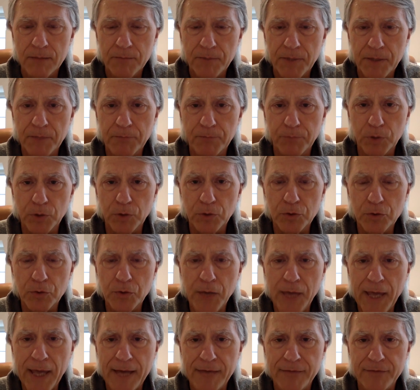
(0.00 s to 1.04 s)
people who
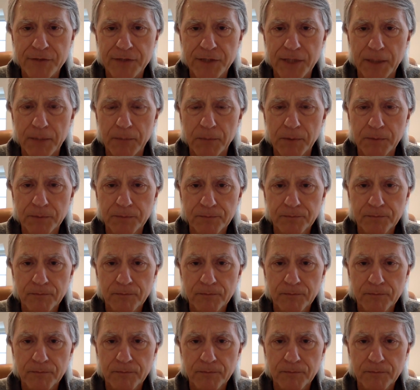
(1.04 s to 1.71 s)
have them